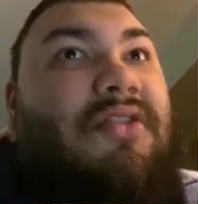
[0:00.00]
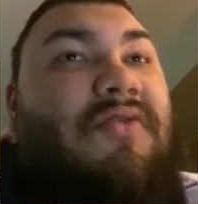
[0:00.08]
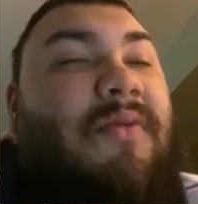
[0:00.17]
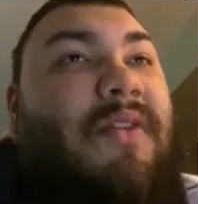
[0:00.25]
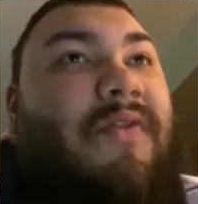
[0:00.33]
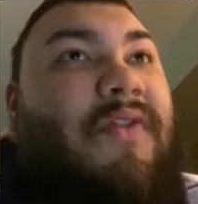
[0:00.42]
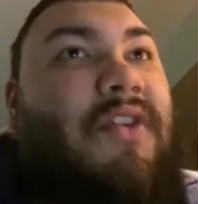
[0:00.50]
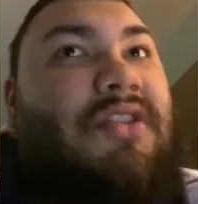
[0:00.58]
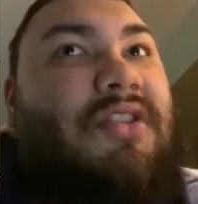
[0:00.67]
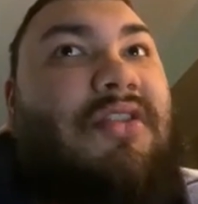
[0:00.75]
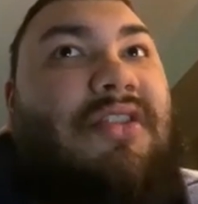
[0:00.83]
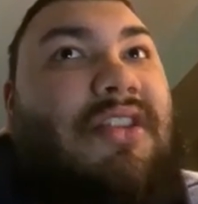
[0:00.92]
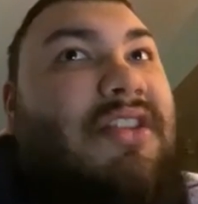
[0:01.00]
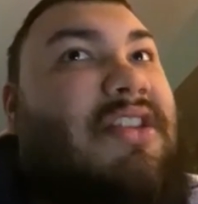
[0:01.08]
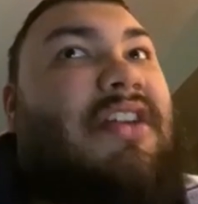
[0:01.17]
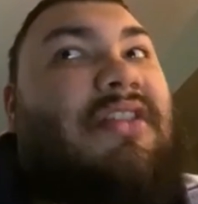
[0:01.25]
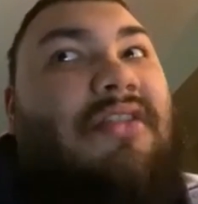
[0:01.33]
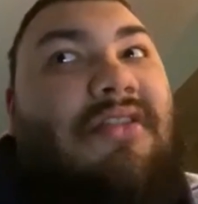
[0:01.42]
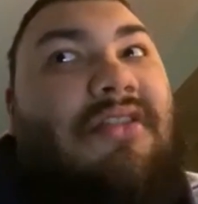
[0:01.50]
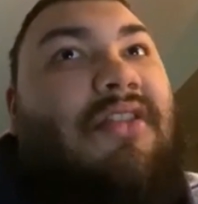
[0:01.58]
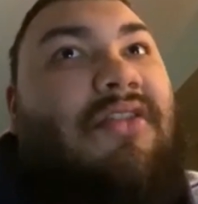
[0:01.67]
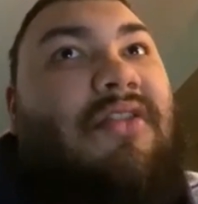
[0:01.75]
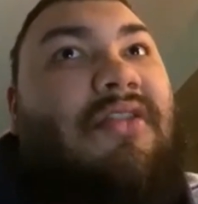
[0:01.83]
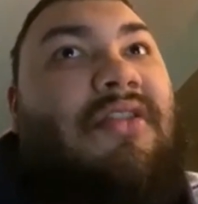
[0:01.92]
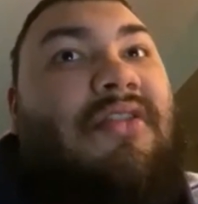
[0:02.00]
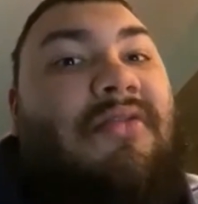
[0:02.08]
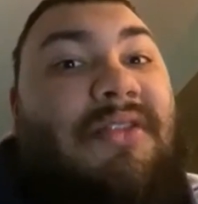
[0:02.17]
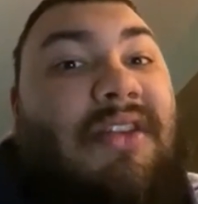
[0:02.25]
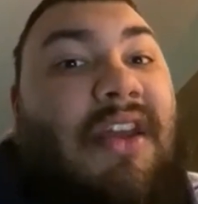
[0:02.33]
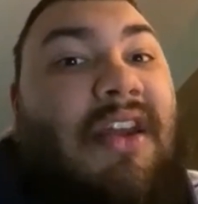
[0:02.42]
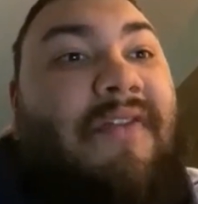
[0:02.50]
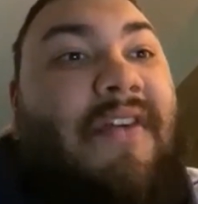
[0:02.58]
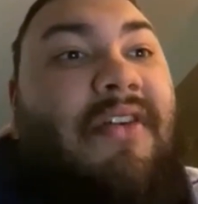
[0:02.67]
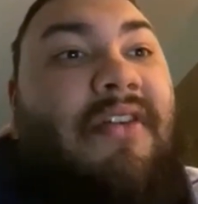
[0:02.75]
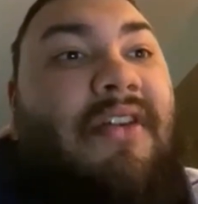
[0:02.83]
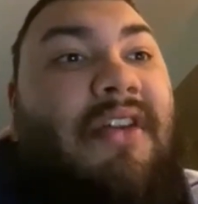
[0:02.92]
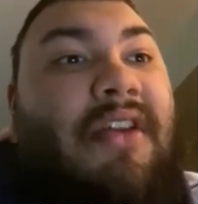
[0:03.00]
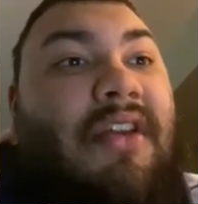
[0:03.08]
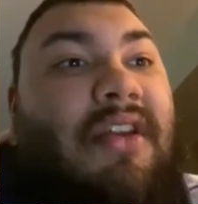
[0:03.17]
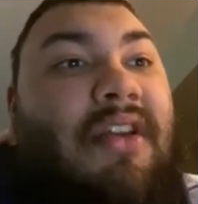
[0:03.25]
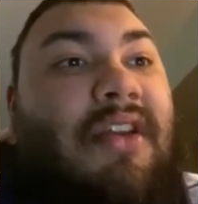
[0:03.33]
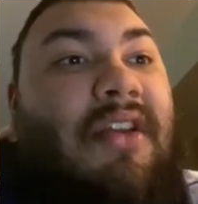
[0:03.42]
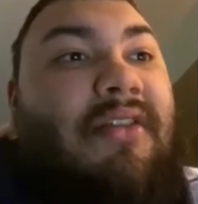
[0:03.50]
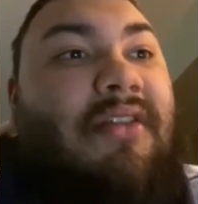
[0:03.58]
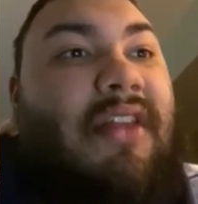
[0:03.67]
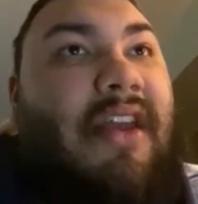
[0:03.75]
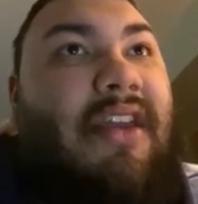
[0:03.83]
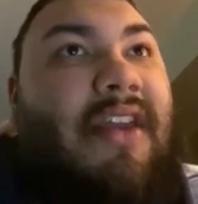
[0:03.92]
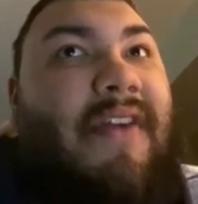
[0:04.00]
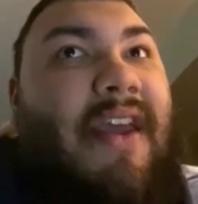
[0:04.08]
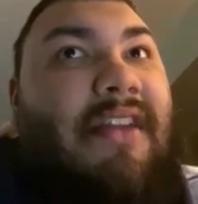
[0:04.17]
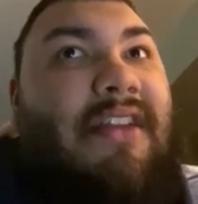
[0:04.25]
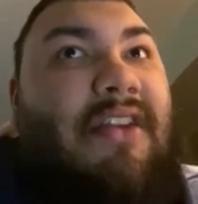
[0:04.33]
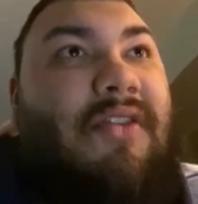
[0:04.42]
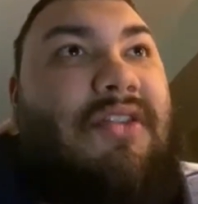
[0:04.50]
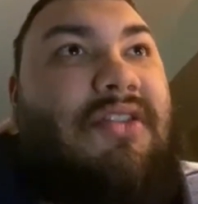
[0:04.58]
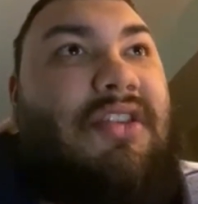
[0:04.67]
from the first year to the second year to the third year he was in the NFL. Like if Anthony Richardson